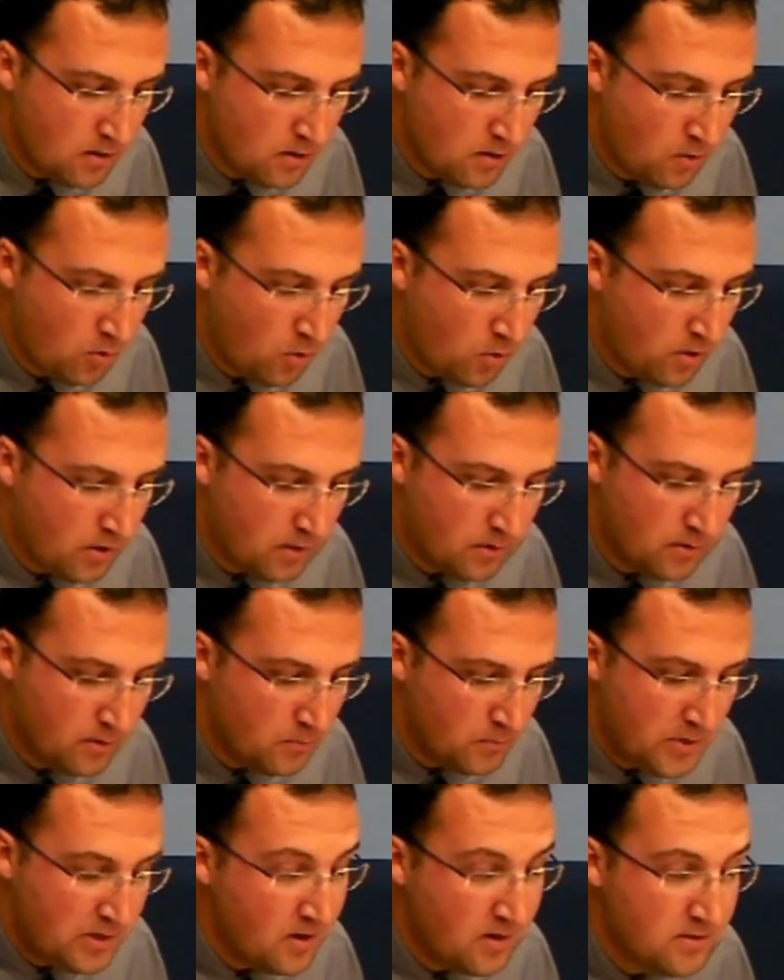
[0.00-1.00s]
Or
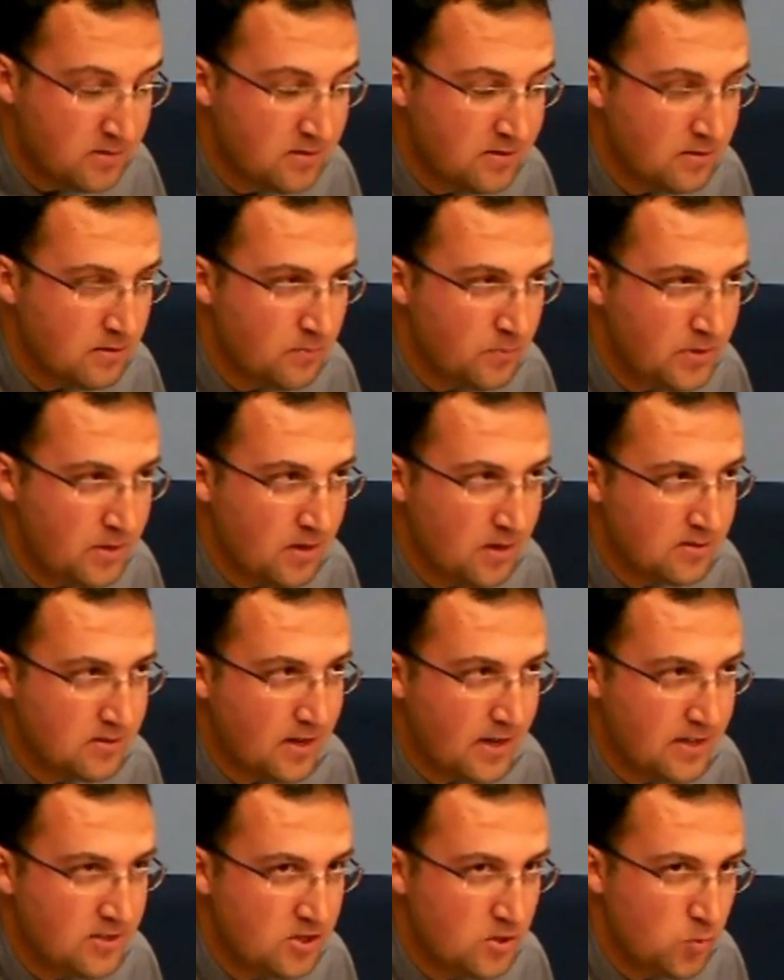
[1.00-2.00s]
because
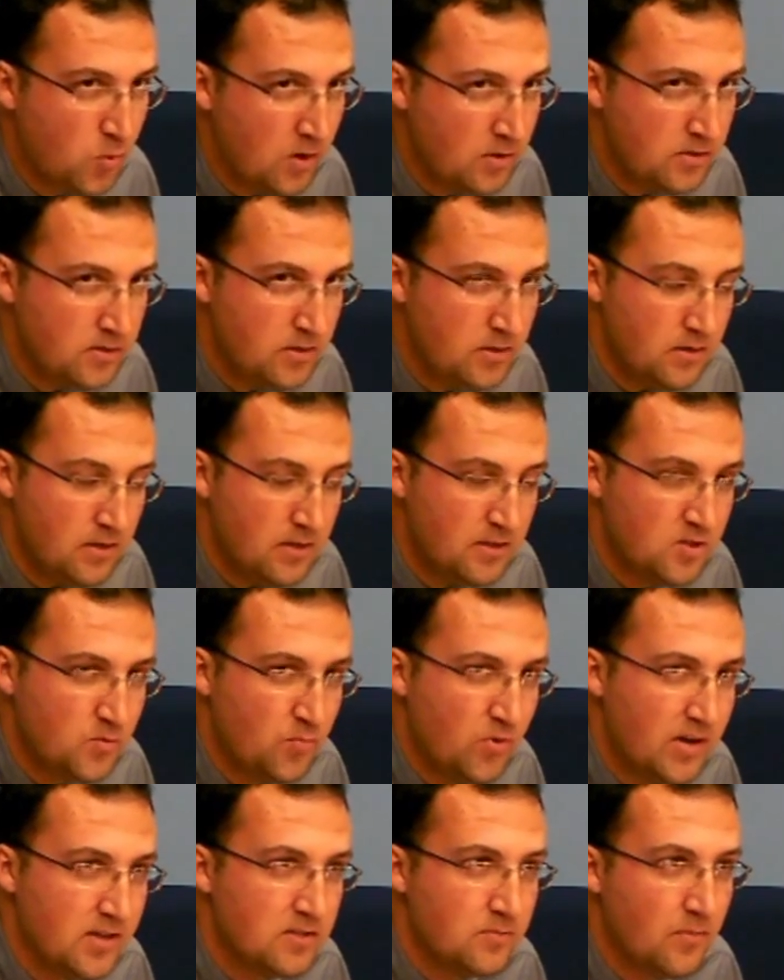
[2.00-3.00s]
I just want to
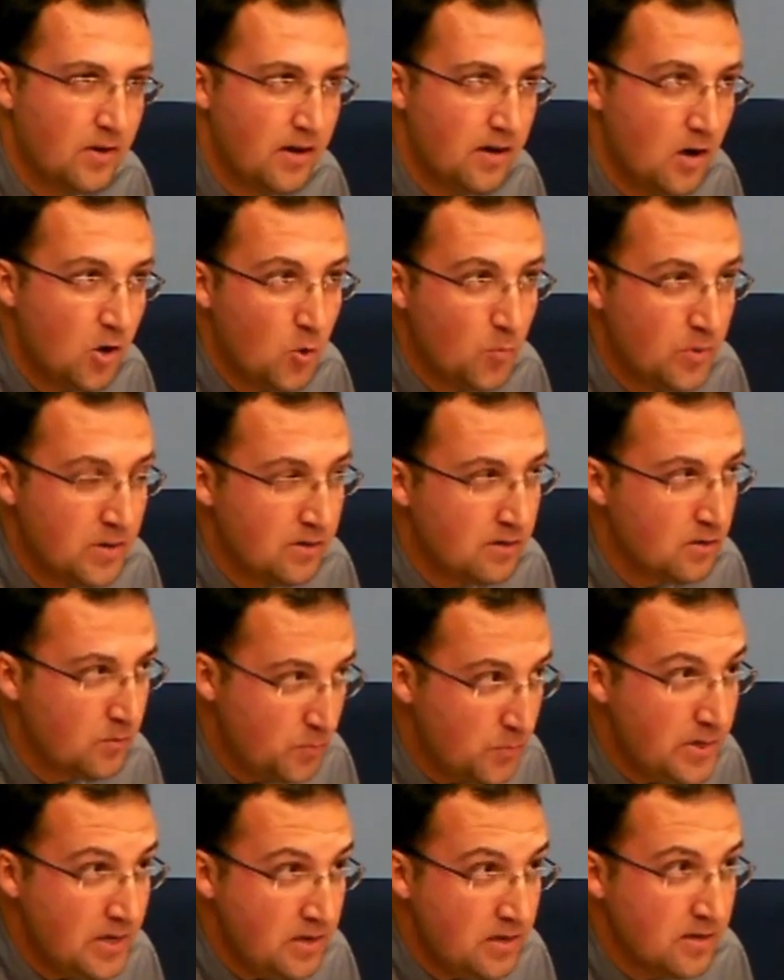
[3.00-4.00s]
express my open
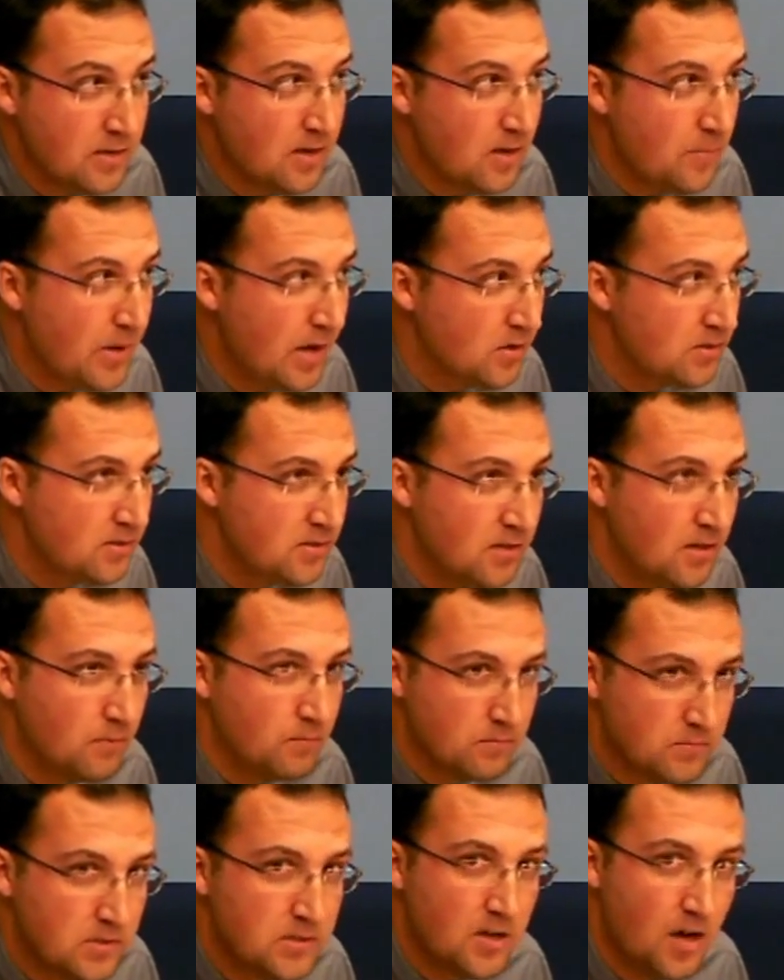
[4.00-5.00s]
opinion about some
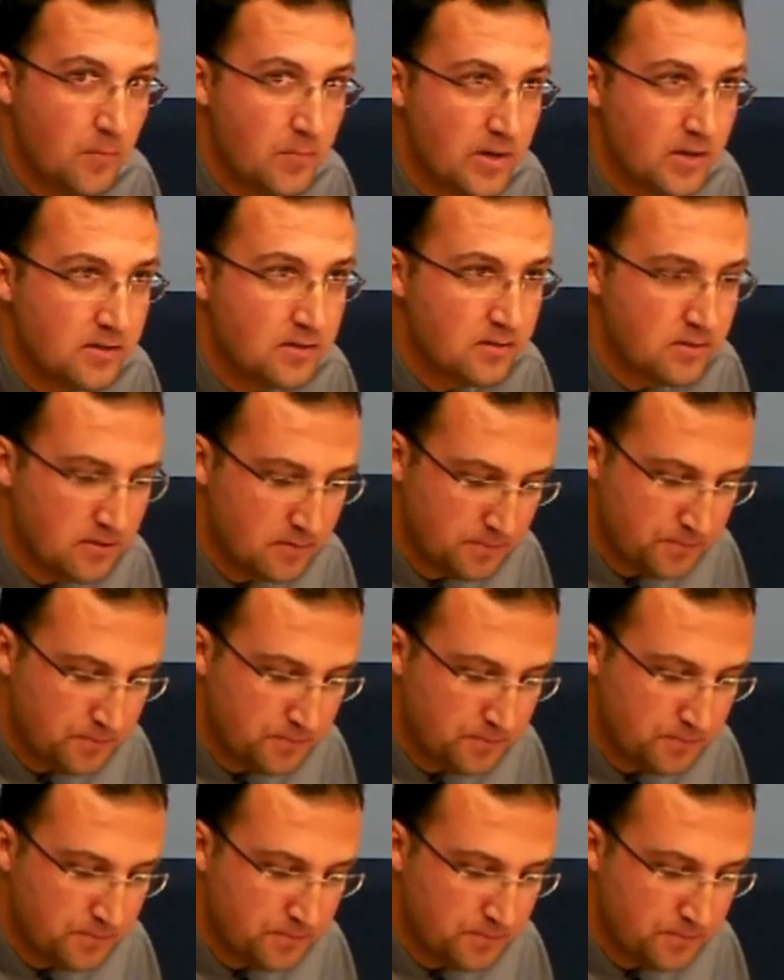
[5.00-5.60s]
topics.